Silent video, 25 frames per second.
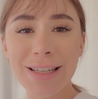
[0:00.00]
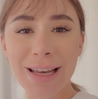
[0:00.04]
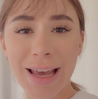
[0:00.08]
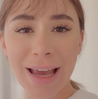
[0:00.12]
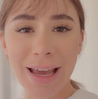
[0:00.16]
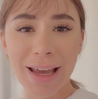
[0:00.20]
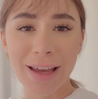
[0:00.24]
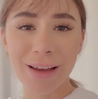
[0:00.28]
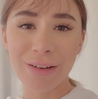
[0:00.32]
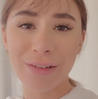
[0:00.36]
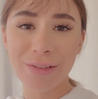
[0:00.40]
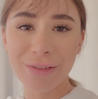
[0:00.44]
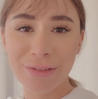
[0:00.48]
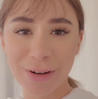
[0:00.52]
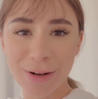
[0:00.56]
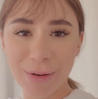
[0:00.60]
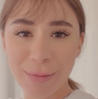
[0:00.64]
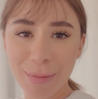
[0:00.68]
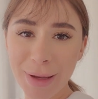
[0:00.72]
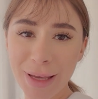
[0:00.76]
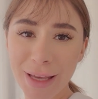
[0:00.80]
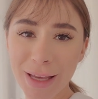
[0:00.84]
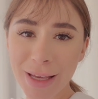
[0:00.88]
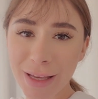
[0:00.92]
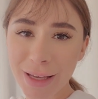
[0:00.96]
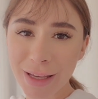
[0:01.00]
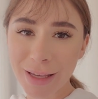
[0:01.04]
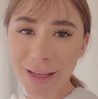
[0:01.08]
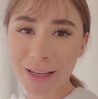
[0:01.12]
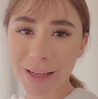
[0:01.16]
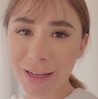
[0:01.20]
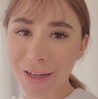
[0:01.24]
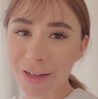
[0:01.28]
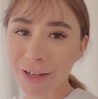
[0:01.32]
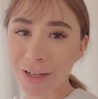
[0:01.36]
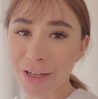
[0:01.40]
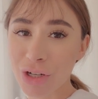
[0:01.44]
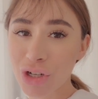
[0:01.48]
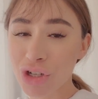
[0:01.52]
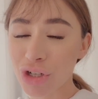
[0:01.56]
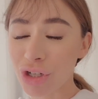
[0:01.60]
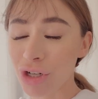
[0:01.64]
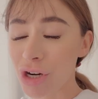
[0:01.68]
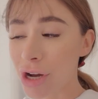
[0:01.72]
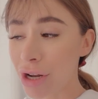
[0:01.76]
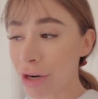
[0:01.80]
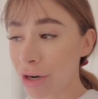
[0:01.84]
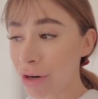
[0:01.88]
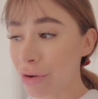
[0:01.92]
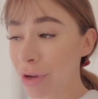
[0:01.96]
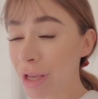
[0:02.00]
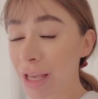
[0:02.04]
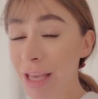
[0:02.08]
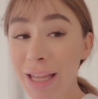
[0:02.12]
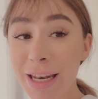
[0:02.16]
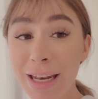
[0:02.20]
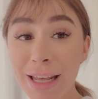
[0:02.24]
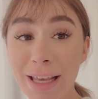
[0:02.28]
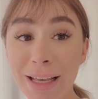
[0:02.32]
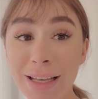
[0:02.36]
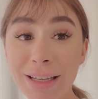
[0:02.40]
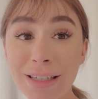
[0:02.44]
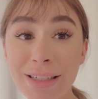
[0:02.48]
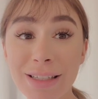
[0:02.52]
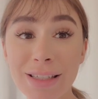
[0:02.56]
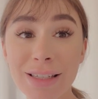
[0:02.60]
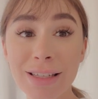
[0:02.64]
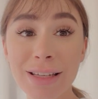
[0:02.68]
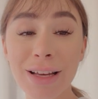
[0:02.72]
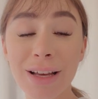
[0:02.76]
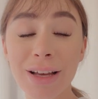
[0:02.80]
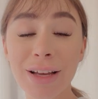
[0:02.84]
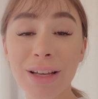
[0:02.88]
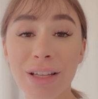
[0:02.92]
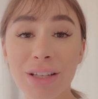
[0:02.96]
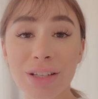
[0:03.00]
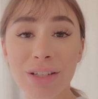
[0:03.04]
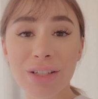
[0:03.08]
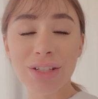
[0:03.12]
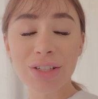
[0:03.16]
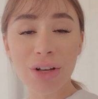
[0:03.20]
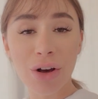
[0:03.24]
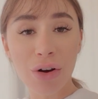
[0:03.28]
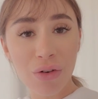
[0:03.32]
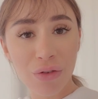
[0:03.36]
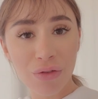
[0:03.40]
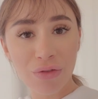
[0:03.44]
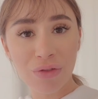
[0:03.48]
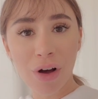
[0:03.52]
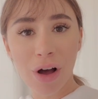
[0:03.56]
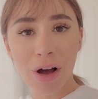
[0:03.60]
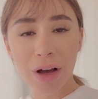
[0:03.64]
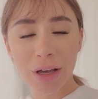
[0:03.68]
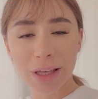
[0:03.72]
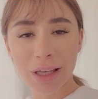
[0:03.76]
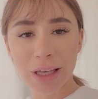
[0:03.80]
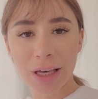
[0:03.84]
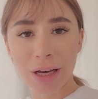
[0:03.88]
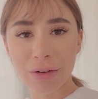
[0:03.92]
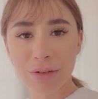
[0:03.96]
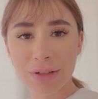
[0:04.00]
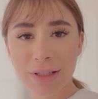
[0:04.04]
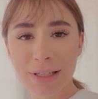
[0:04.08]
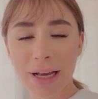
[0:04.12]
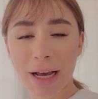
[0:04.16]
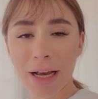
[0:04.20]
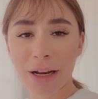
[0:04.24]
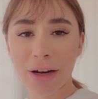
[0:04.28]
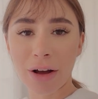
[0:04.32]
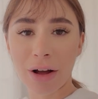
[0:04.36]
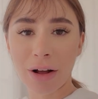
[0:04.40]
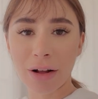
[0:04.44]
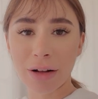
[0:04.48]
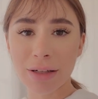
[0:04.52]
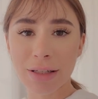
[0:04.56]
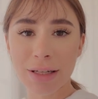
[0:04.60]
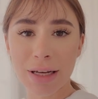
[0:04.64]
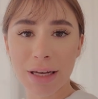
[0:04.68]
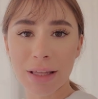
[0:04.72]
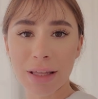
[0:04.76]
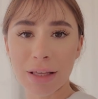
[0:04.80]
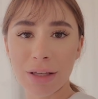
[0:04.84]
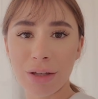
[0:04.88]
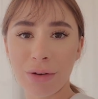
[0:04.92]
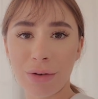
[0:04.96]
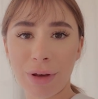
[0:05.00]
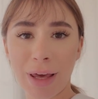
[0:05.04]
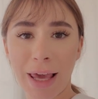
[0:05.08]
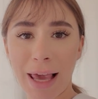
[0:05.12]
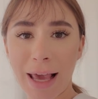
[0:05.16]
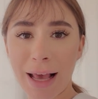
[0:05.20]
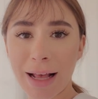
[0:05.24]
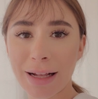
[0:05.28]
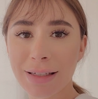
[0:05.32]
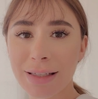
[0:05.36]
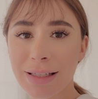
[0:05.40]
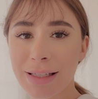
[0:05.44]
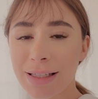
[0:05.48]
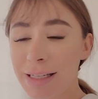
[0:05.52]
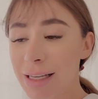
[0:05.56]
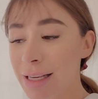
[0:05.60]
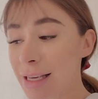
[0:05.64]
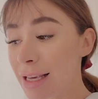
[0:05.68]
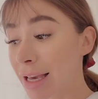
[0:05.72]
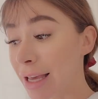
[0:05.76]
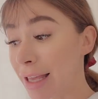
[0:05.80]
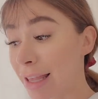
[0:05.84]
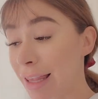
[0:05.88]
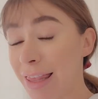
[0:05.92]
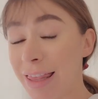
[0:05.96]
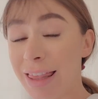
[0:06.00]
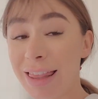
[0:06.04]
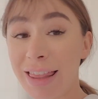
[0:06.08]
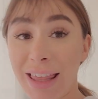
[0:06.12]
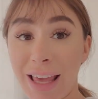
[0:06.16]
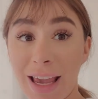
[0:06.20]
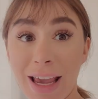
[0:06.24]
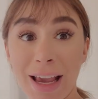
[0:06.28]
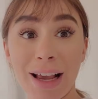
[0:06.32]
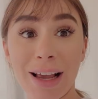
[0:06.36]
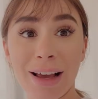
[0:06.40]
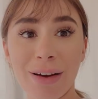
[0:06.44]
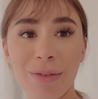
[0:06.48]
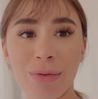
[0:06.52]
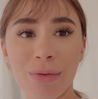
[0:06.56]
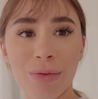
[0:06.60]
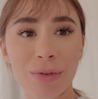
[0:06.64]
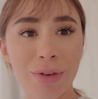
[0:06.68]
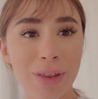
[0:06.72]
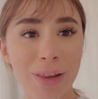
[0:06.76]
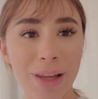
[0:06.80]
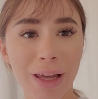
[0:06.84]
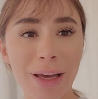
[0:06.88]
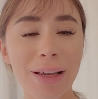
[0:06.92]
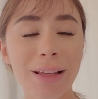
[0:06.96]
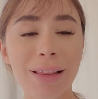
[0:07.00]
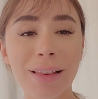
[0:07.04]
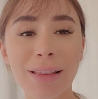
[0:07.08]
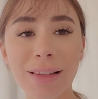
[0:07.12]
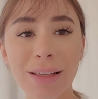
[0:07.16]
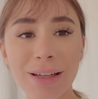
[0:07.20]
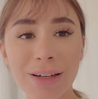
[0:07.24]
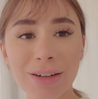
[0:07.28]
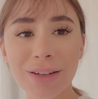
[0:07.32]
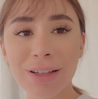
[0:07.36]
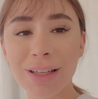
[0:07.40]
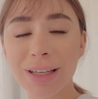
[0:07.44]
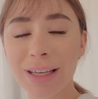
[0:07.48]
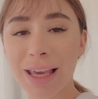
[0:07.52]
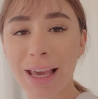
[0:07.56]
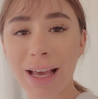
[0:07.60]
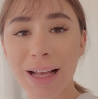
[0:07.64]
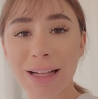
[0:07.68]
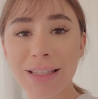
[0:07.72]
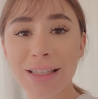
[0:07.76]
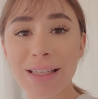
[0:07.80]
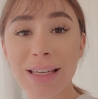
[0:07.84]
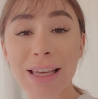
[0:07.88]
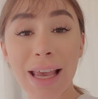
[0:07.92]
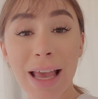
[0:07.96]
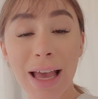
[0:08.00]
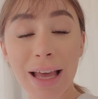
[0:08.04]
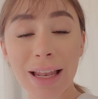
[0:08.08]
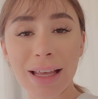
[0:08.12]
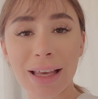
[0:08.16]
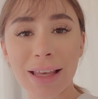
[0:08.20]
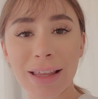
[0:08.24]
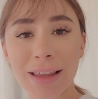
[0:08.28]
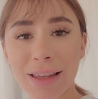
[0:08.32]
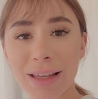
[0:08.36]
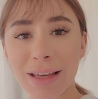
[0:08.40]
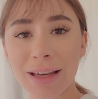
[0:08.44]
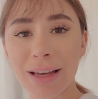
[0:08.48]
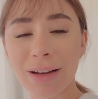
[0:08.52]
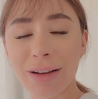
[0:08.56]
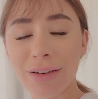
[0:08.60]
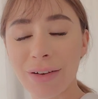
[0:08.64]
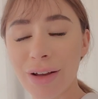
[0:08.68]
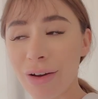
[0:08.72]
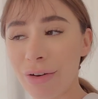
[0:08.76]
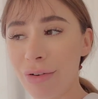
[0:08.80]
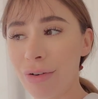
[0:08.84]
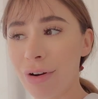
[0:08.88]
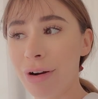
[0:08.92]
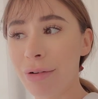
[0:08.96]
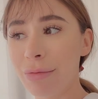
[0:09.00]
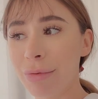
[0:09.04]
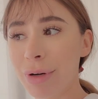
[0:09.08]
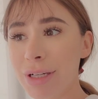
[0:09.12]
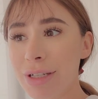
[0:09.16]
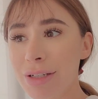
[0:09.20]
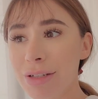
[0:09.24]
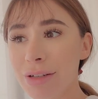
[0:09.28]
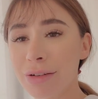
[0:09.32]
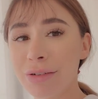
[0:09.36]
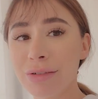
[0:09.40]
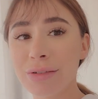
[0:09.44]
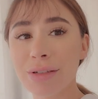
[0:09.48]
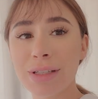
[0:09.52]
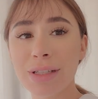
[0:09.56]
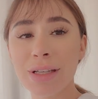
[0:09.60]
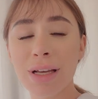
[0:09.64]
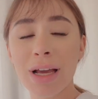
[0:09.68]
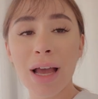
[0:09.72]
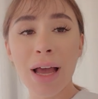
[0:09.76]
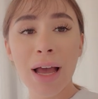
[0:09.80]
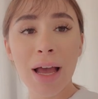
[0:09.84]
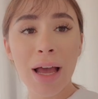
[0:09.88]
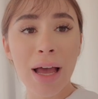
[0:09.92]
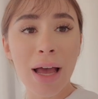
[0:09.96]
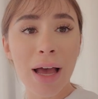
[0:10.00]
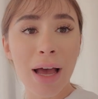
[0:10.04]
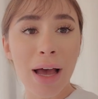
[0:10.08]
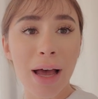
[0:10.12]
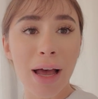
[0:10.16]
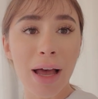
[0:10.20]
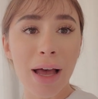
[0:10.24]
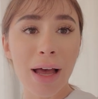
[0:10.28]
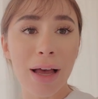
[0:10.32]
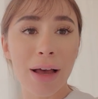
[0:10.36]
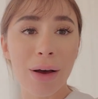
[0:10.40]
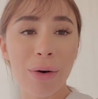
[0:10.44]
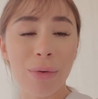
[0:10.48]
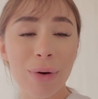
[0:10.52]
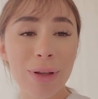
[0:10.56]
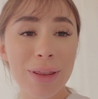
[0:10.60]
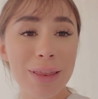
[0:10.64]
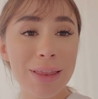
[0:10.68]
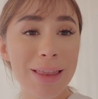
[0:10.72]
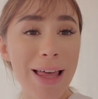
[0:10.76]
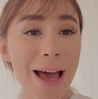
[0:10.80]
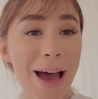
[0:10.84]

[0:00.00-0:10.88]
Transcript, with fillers: day for me here in Toronto. It is so foggy outside all day that you can't see a thing like literally can't see anything out our windows. Uh, with